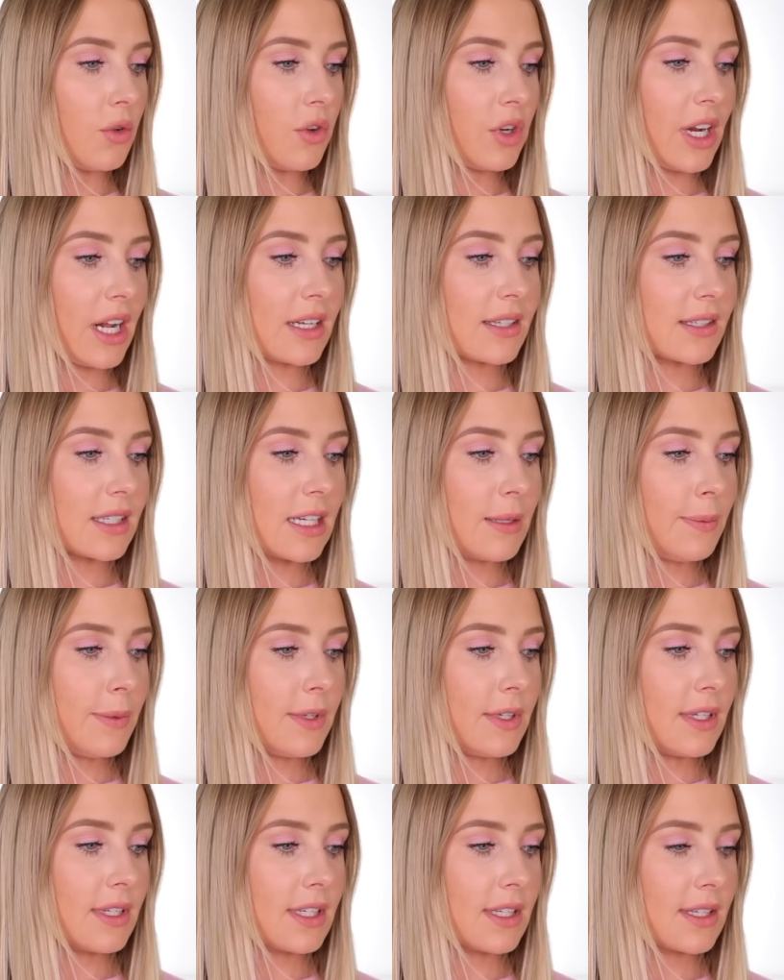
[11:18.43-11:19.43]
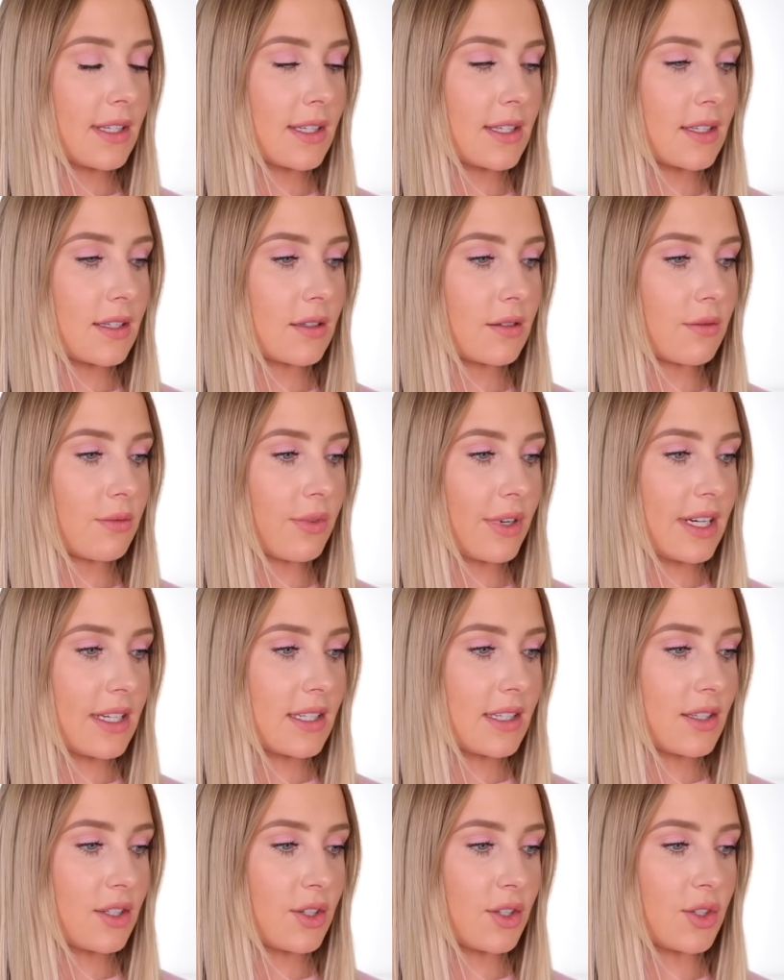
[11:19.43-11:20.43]
We've got our sleepers.
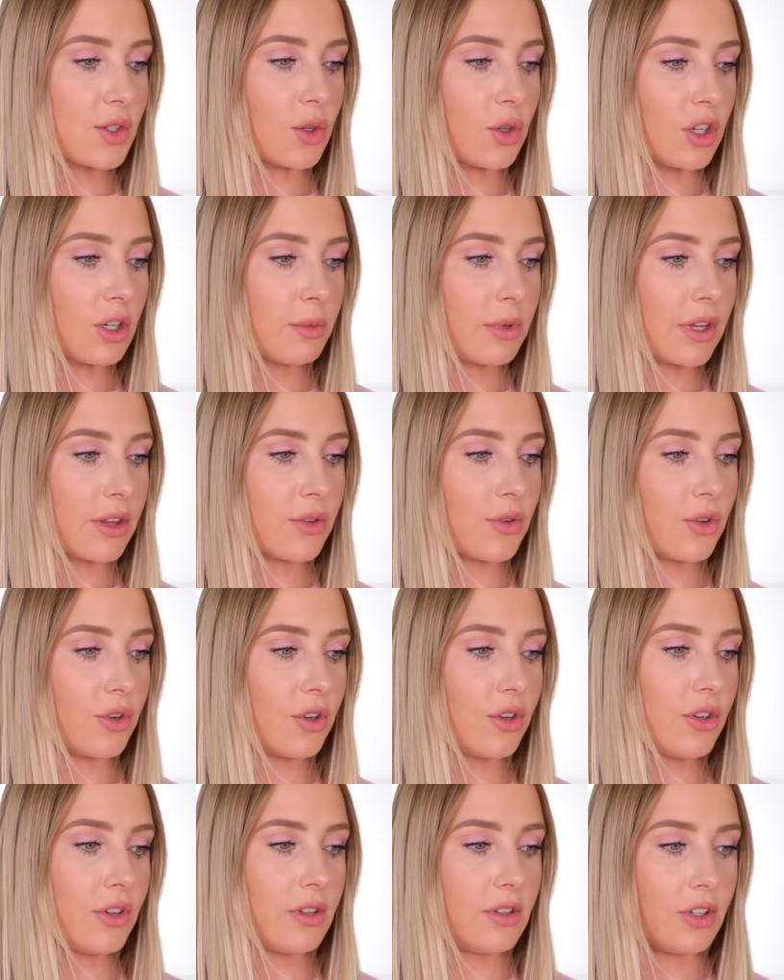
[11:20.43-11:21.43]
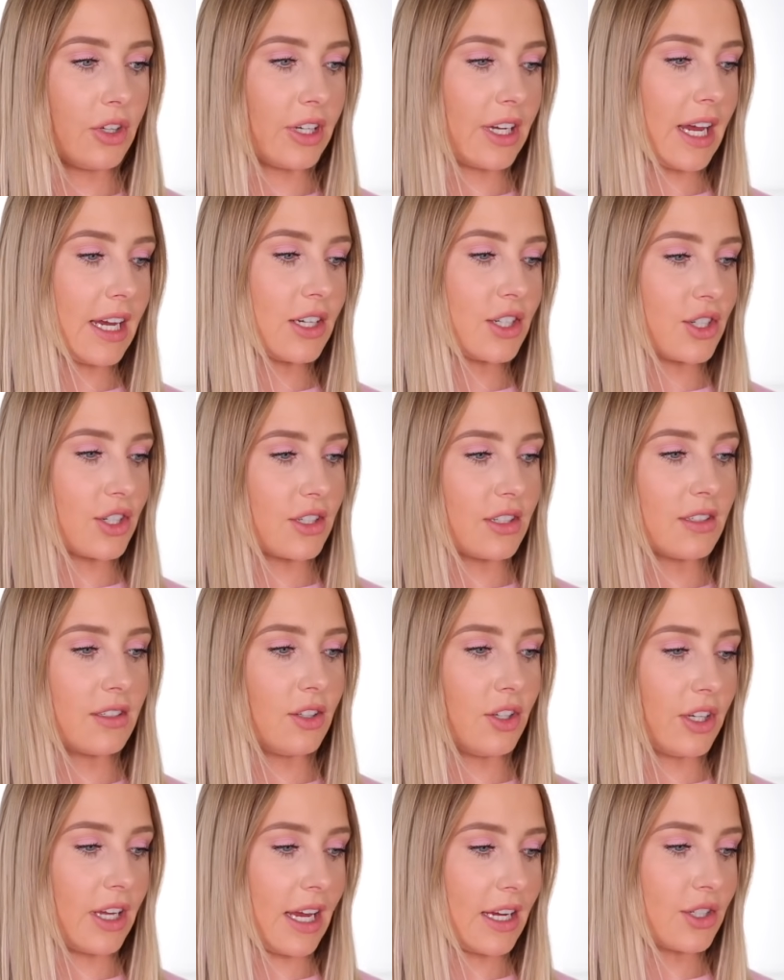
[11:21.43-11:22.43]
Reese is just talking me through
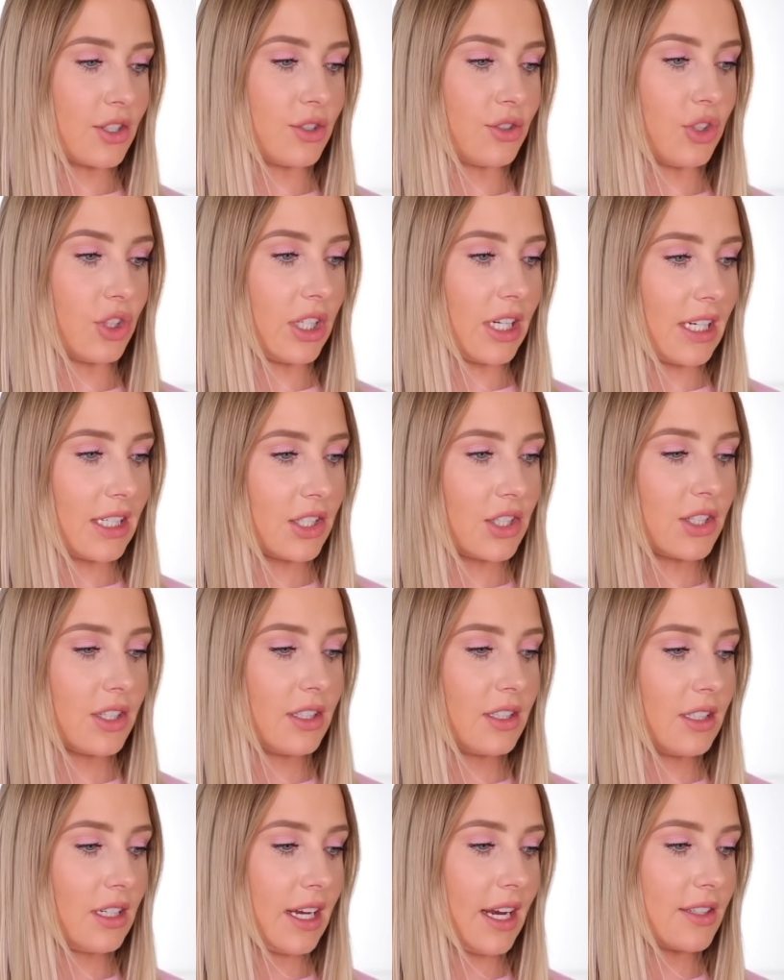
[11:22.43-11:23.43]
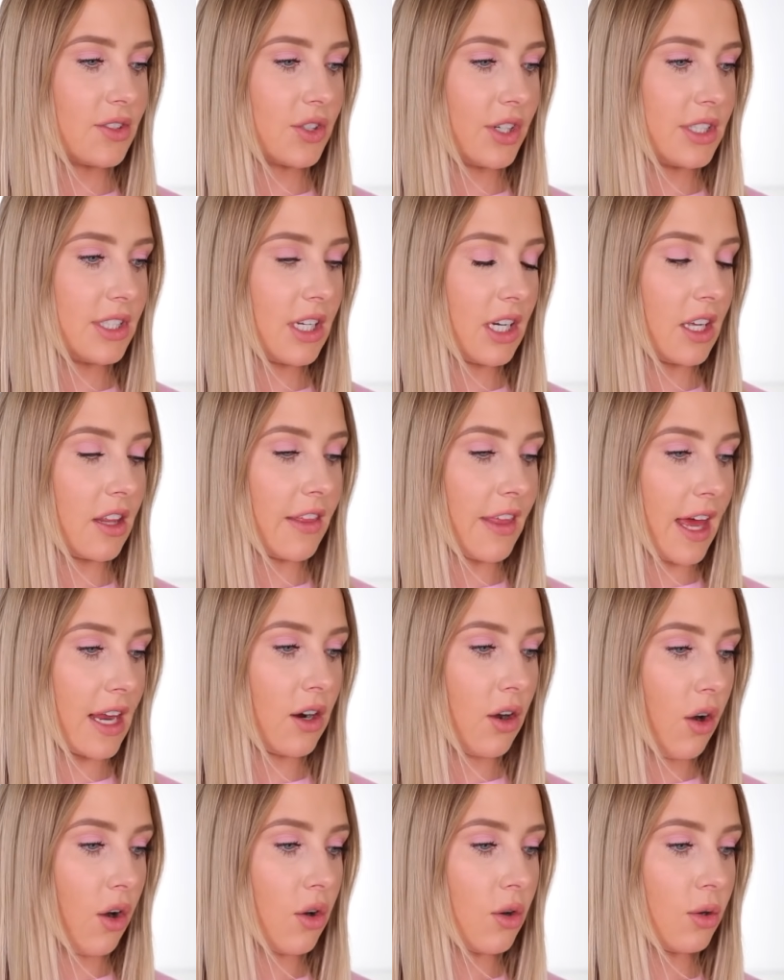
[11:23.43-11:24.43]
location, location, location. He's already dug
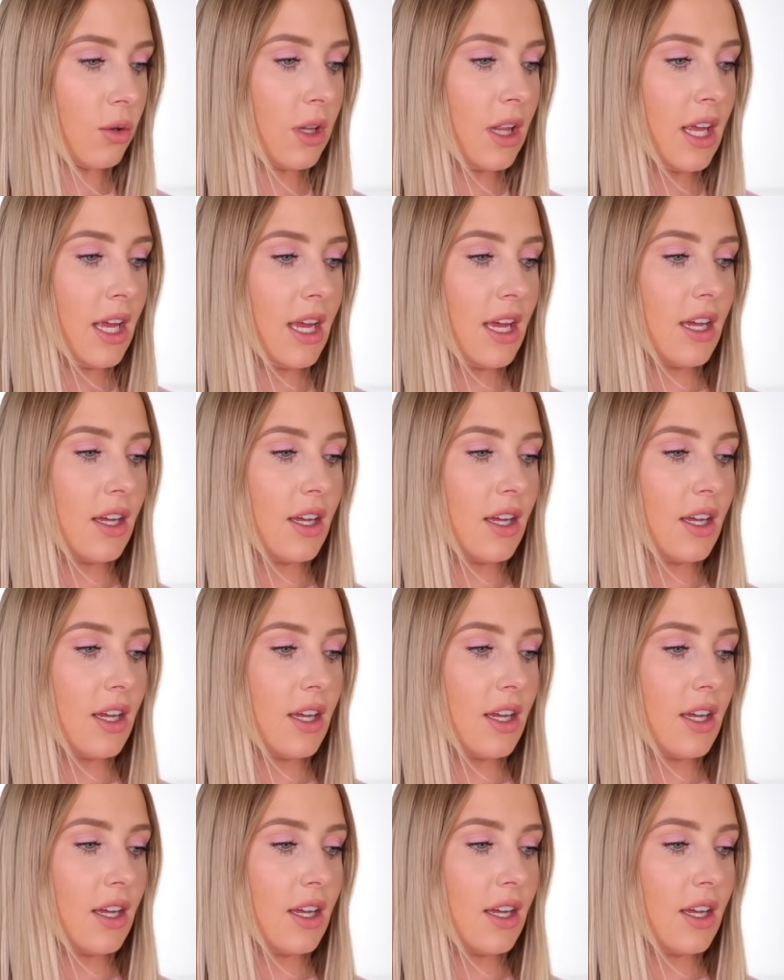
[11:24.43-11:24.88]
that hole.